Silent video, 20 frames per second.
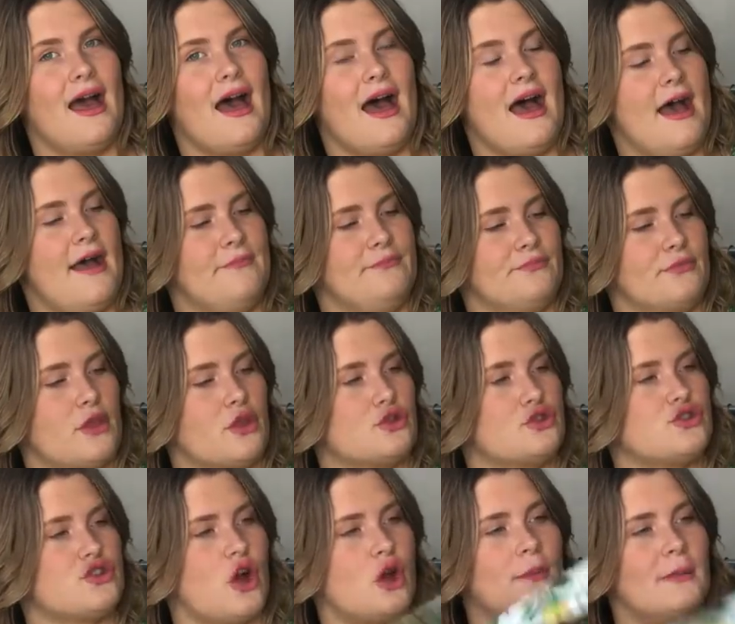um,
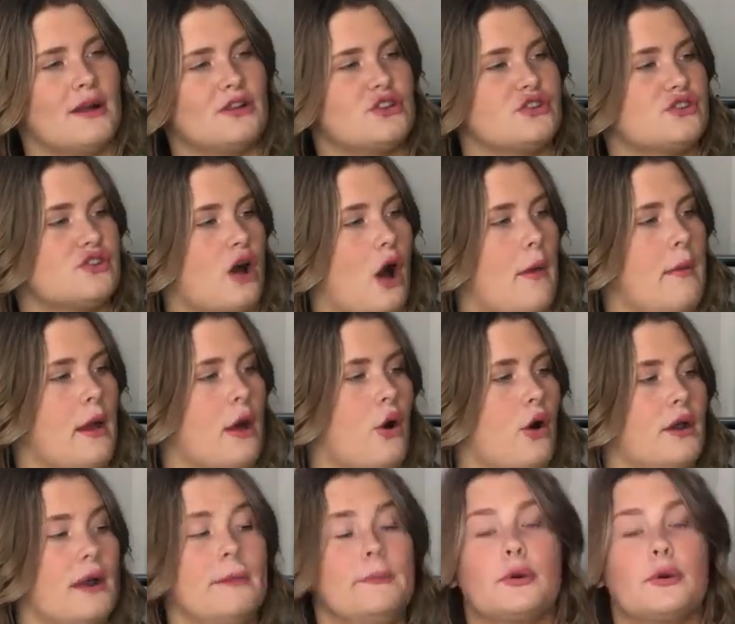so much is going on